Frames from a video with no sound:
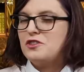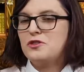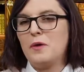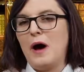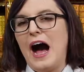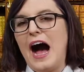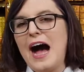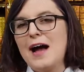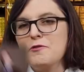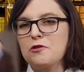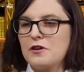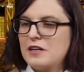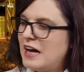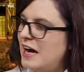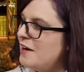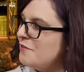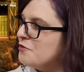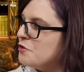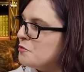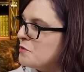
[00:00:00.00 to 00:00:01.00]
So I'm gonna
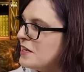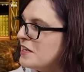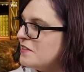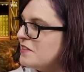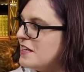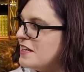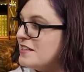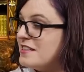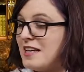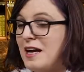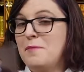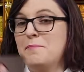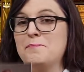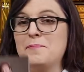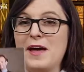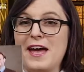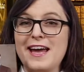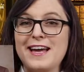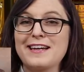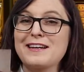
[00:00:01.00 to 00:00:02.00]
have to rate this a
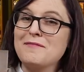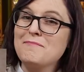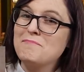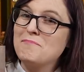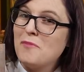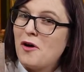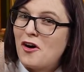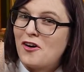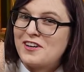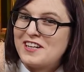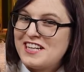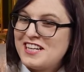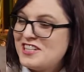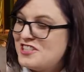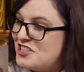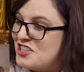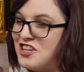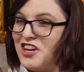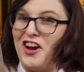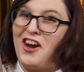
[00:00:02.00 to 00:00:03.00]
big Marty
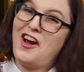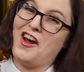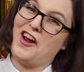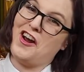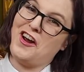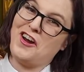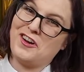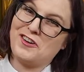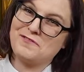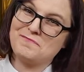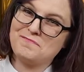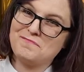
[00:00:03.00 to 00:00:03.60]
chair.